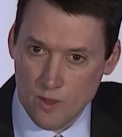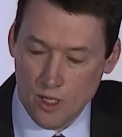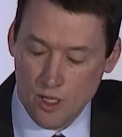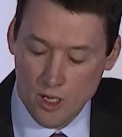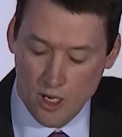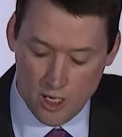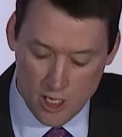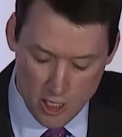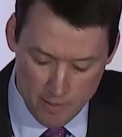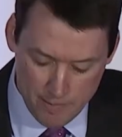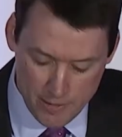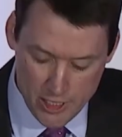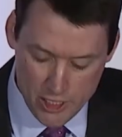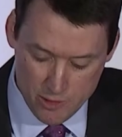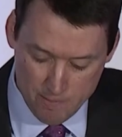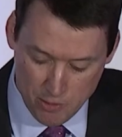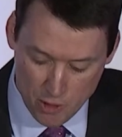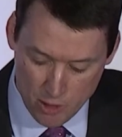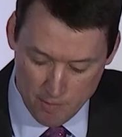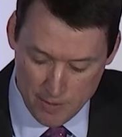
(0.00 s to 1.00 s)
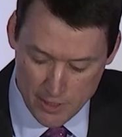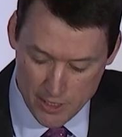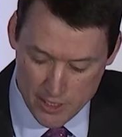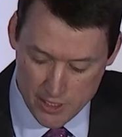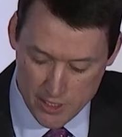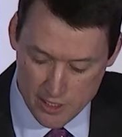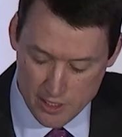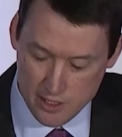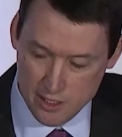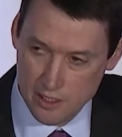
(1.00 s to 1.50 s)
a company's
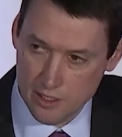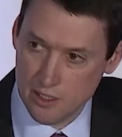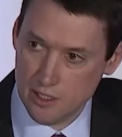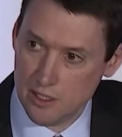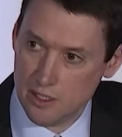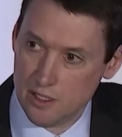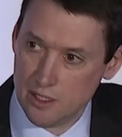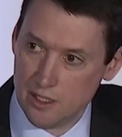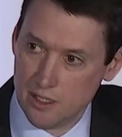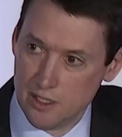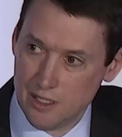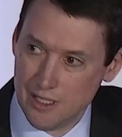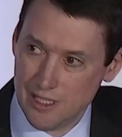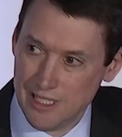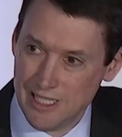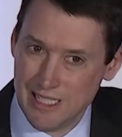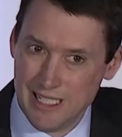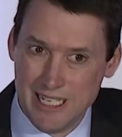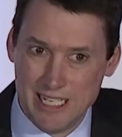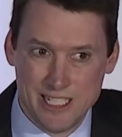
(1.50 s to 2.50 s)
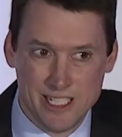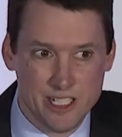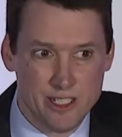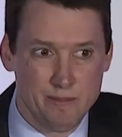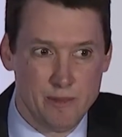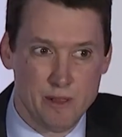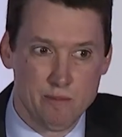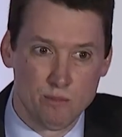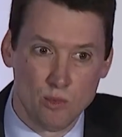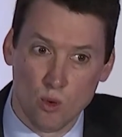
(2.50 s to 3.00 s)
purpose needs to
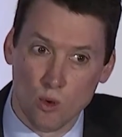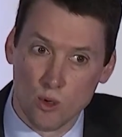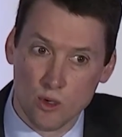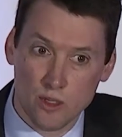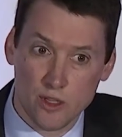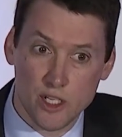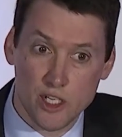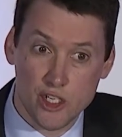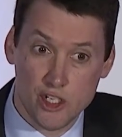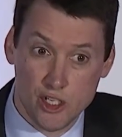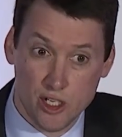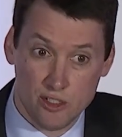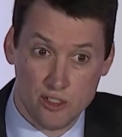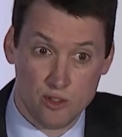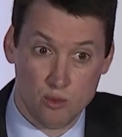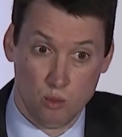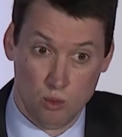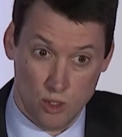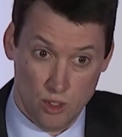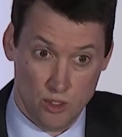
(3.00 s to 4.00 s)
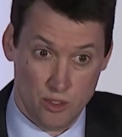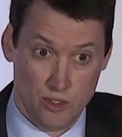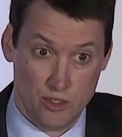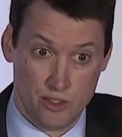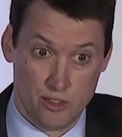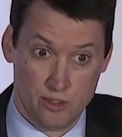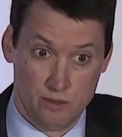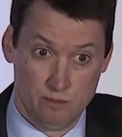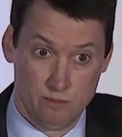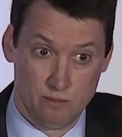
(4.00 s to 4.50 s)
be more than just
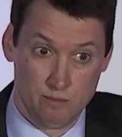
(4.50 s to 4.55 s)
words.